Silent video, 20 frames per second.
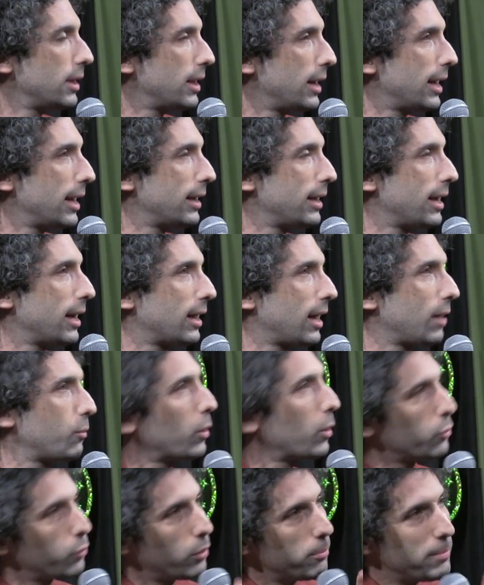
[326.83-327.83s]
And I
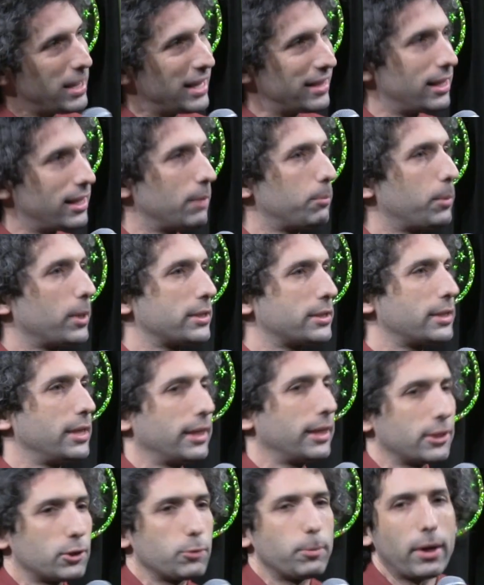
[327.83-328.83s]
want to amend that by
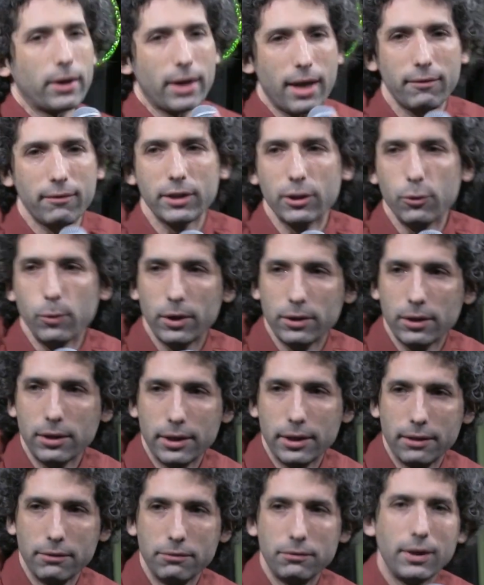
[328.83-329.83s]
saying it's about having the will to
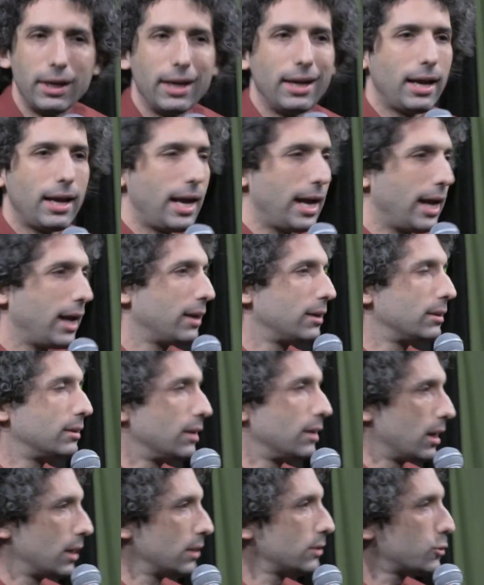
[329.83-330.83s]
live and
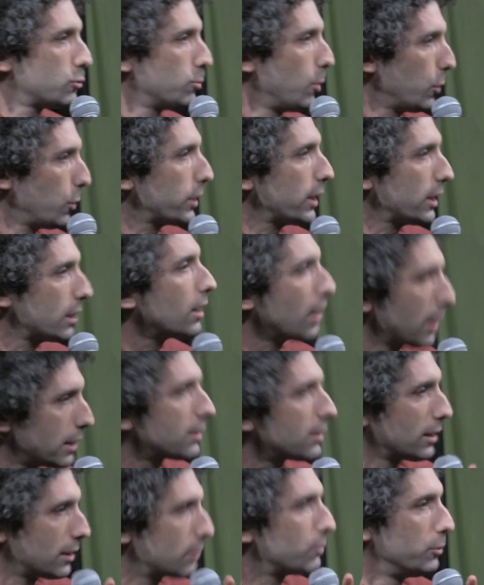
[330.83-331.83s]
not smoking. I
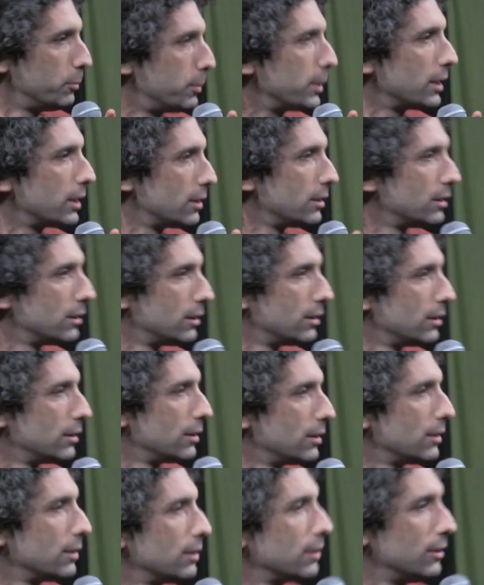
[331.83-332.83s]
think
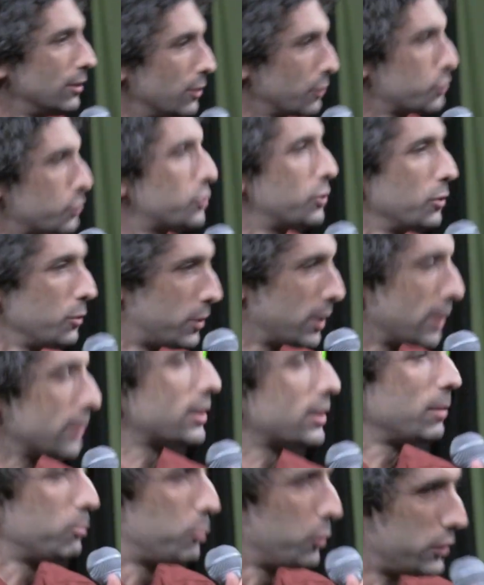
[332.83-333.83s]
those two
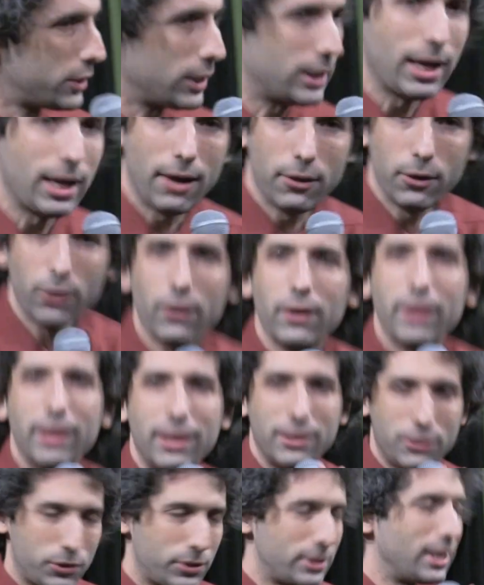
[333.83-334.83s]
things I put together,
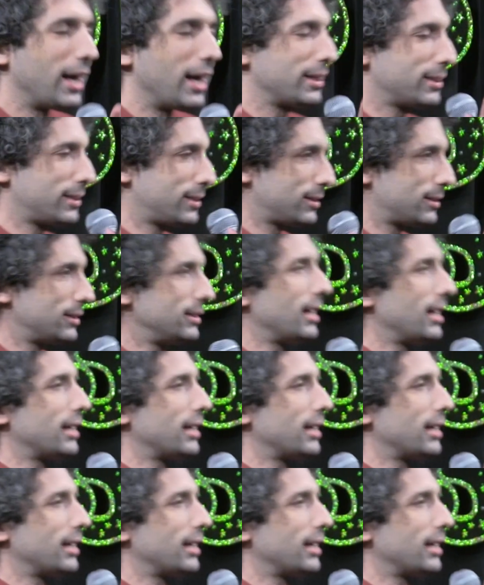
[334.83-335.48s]
it's yes.